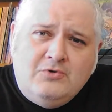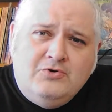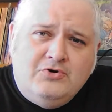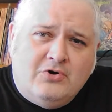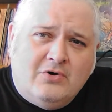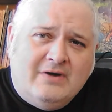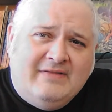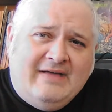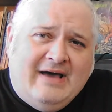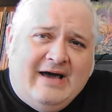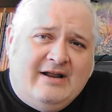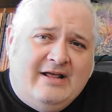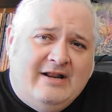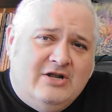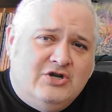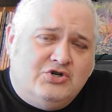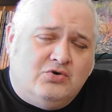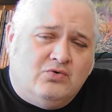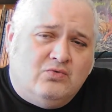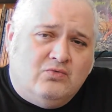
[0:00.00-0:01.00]
during that
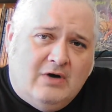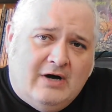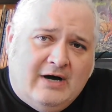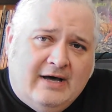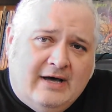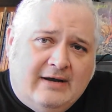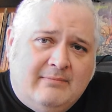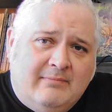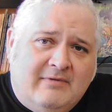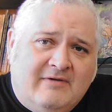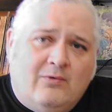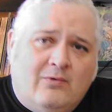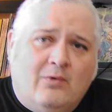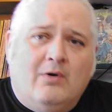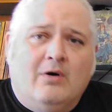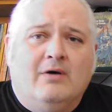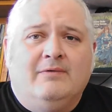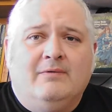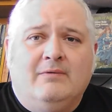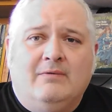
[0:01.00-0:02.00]
initial run
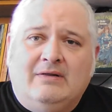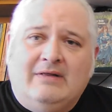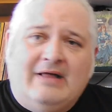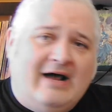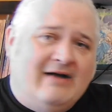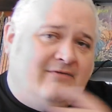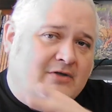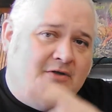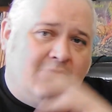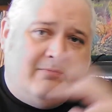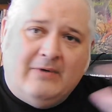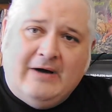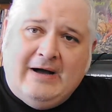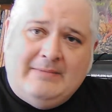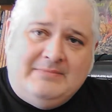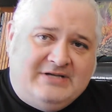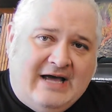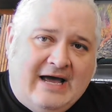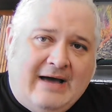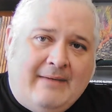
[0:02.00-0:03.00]
before a lot of other
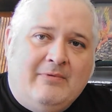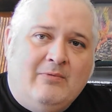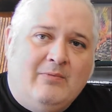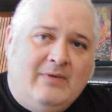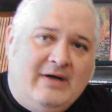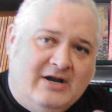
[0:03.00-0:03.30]
problems happened.